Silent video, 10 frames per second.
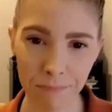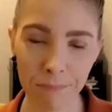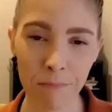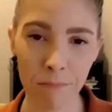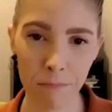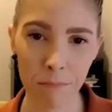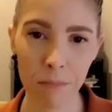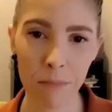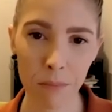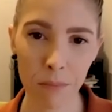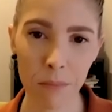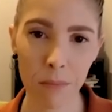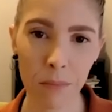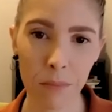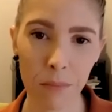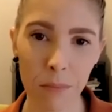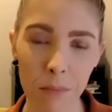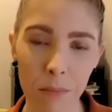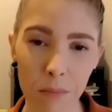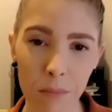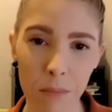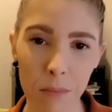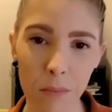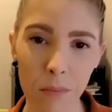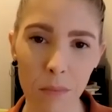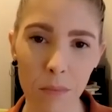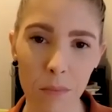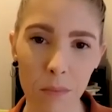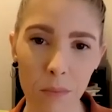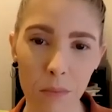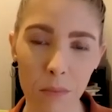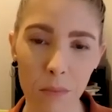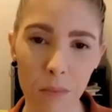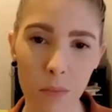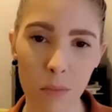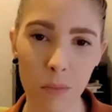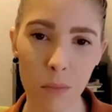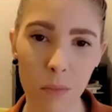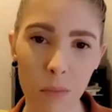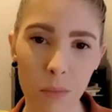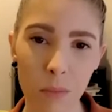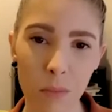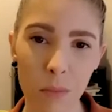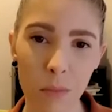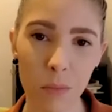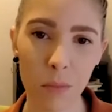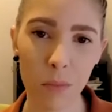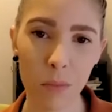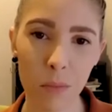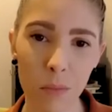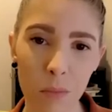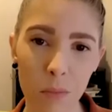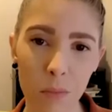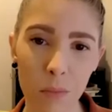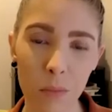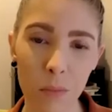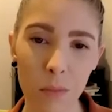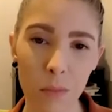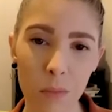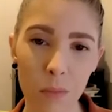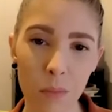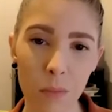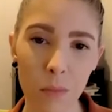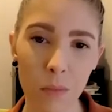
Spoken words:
[no speech]